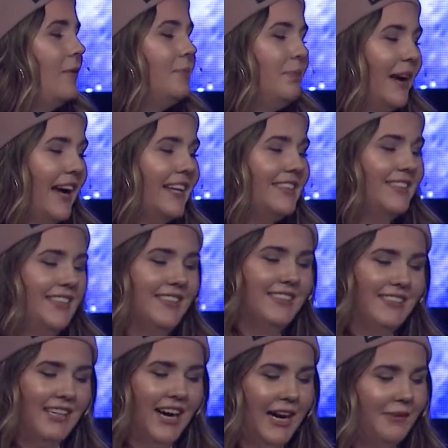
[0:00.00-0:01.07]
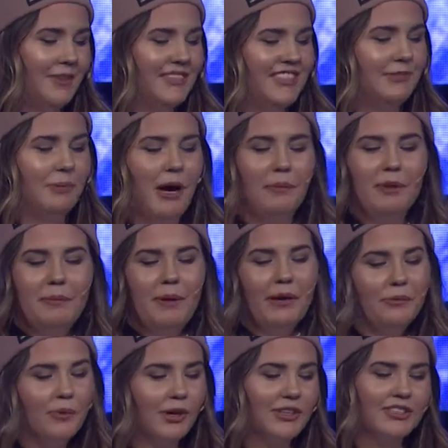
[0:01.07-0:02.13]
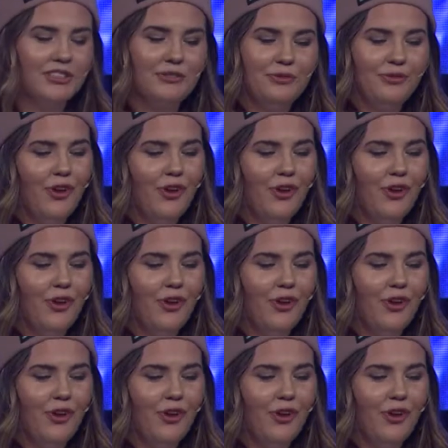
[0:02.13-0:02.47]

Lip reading: But this time, this is probably my worst